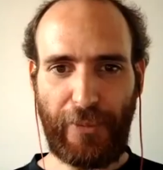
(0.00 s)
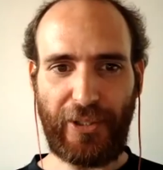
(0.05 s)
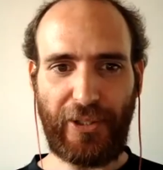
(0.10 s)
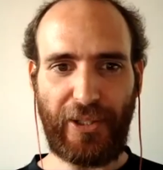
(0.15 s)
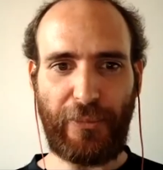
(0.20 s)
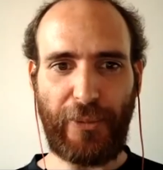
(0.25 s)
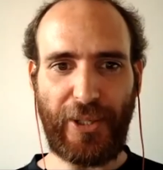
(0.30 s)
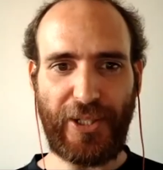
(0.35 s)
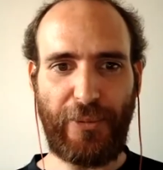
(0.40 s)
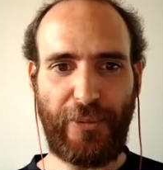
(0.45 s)
other
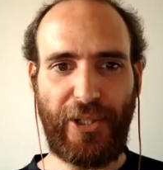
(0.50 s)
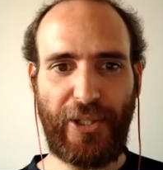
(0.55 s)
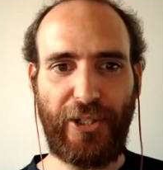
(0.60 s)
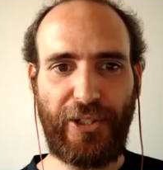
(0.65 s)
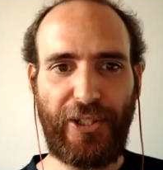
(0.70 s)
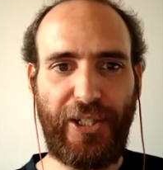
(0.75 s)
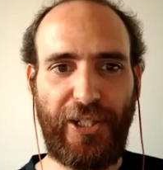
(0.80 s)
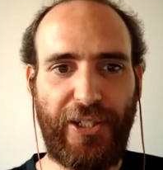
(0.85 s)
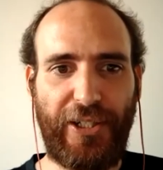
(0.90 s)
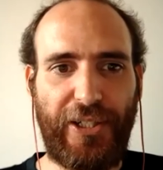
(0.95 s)
question we got
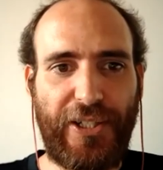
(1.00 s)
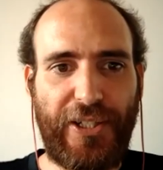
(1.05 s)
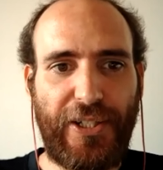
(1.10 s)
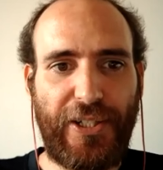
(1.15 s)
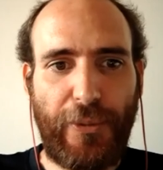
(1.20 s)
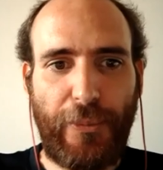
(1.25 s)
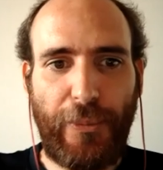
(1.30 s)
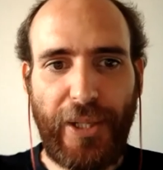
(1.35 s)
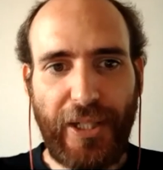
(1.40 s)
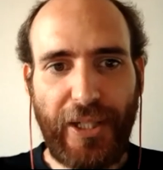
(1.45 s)
here?
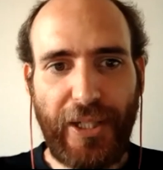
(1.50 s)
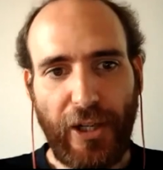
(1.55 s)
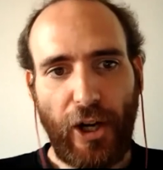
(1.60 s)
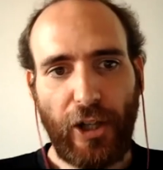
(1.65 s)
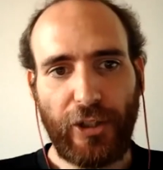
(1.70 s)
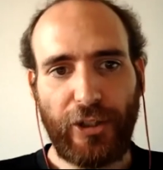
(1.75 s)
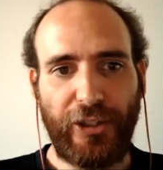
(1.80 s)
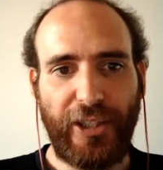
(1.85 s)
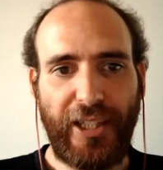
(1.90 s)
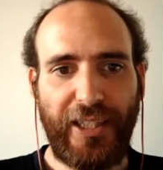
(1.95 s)
So we
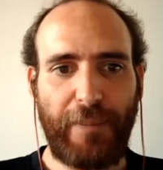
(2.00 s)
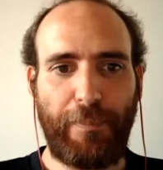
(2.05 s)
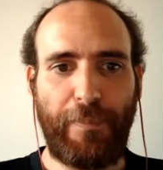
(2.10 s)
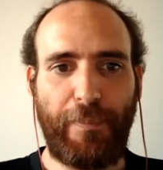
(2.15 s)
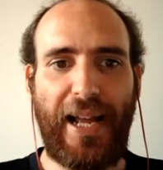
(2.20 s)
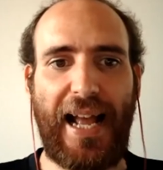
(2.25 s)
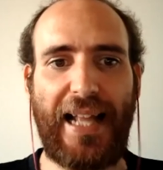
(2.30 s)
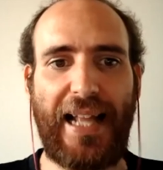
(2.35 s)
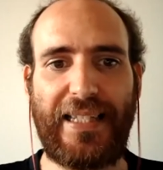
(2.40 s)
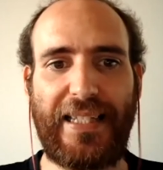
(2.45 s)
got on the other
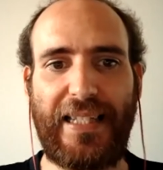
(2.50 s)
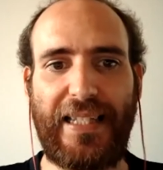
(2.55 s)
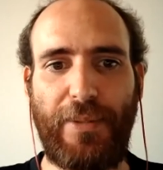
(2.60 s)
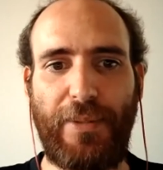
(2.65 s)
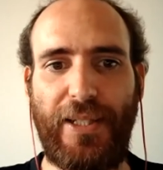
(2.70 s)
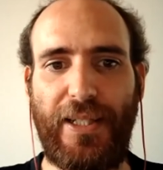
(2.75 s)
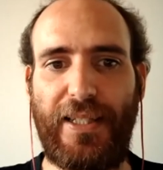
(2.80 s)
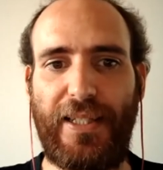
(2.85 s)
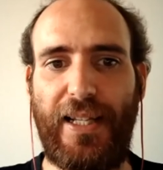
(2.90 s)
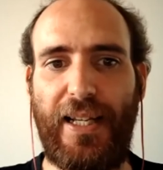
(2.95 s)
part
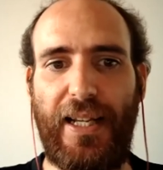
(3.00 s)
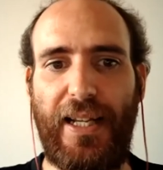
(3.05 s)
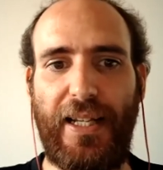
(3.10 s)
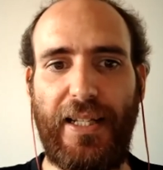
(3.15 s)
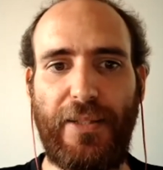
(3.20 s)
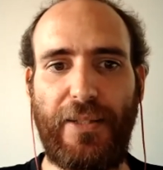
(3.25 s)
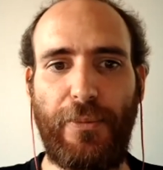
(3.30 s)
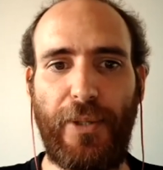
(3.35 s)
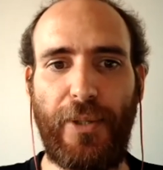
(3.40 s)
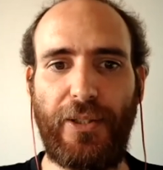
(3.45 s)
something that
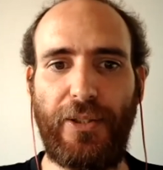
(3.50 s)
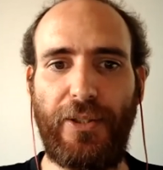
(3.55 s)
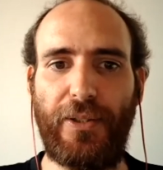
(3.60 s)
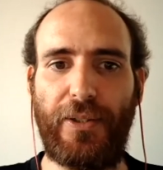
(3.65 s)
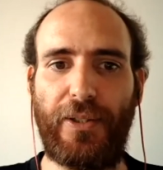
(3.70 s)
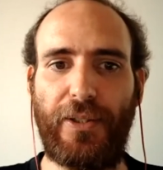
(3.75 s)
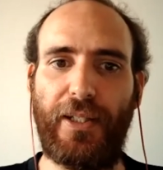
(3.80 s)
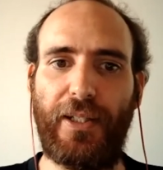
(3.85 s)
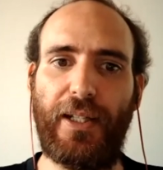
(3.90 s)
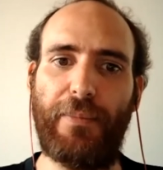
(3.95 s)
says, what do you
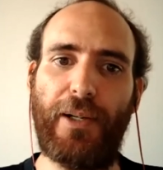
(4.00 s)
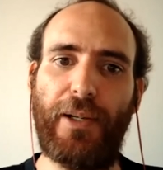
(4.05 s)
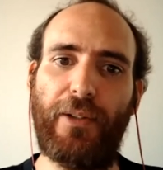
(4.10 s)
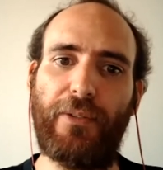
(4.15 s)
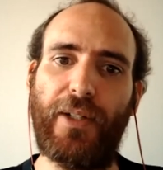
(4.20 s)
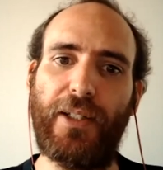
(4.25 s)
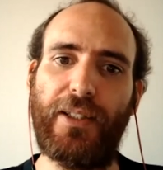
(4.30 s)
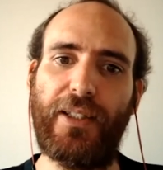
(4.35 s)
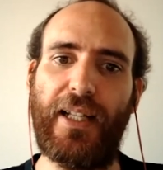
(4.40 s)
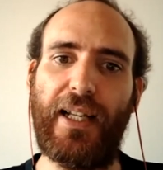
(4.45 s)
think about
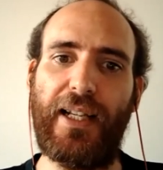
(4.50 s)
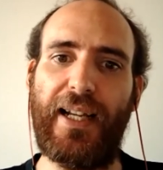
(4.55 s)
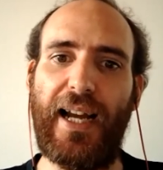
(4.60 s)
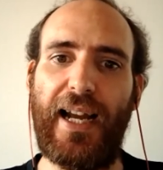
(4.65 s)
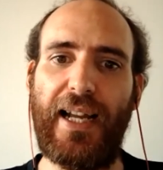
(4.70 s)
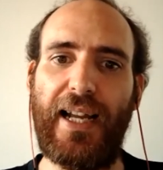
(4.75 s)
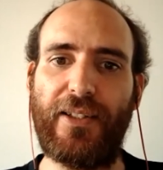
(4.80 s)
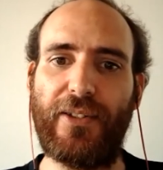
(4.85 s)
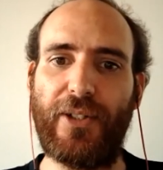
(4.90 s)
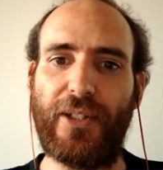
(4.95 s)
writing a
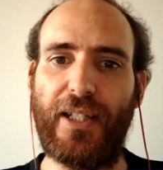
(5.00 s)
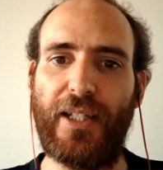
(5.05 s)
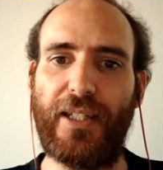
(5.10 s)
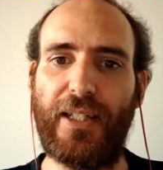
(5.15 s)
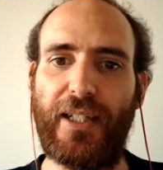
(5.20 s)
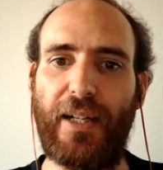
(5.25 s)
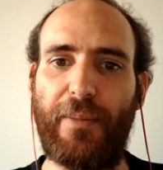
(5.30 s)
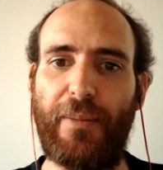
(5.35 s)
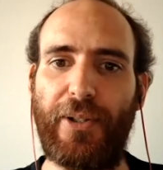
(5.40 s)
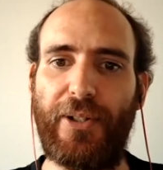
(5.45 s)
guide
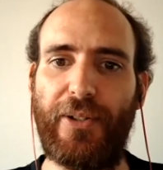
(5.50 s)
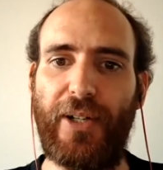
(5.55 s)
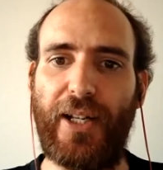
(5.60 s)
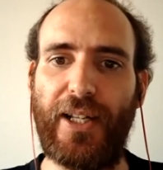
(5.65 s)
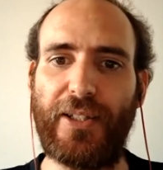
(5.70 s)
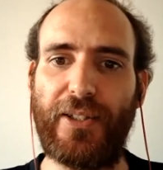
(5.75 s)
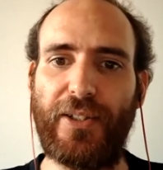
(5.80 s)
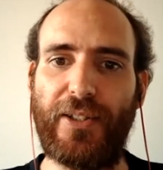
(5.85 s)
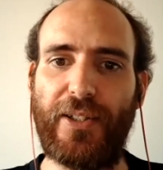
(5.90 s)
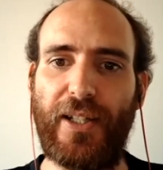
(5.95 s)
translating
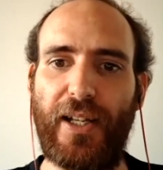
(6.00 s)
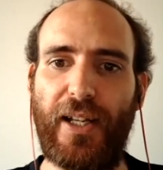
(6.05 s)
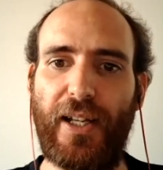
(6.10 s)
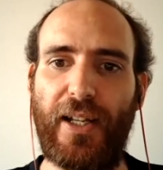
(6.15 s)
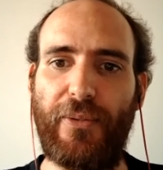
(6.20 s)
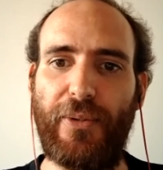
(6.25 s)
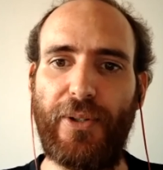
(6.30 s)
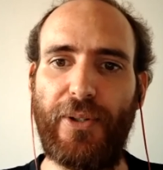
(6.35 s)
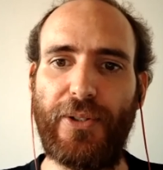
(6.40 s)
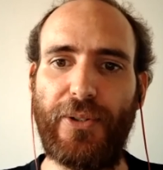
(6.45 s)
relations
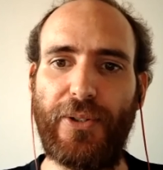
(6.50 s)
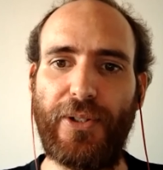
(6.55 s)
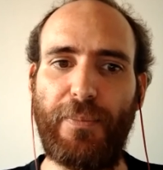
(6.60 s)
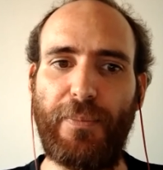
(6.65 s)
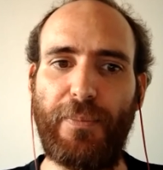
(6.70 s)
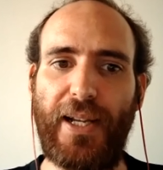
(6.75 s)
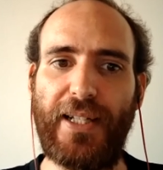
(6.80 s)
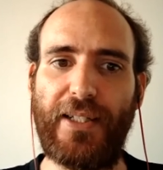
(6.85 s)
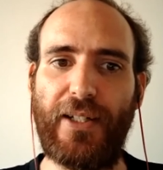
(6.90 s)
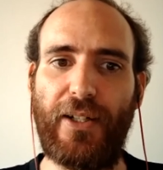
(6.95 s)
and resources
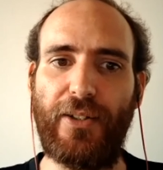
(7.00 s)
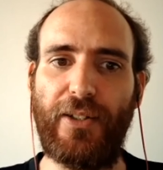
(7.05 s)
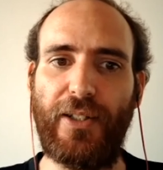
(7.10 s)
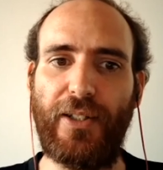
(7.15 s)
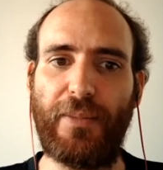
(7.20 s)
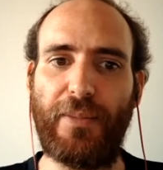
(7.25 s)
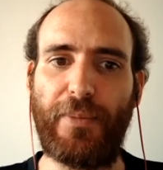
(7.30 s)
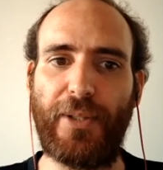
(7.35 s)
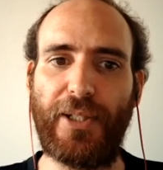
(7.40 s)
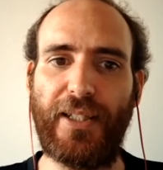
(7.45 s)
based on
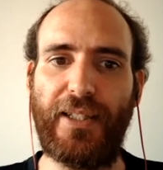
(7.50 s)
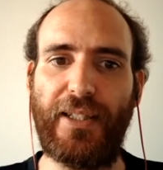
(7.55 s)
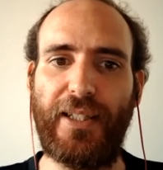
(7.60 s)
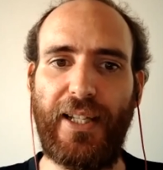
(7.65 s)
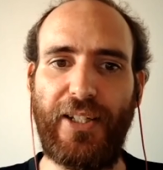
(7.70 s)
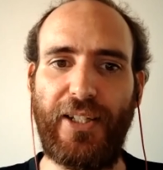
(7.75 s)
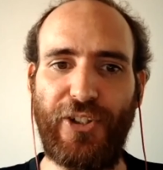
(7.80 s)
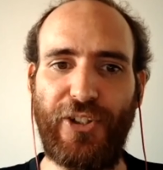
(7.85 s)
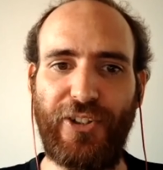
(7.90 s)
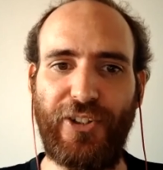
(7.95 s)
this
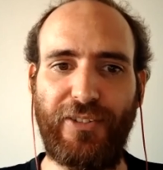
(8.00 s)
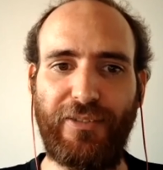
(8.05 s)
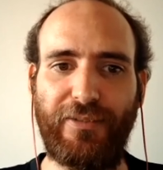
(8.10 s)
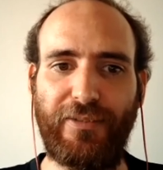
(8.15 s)
presentation?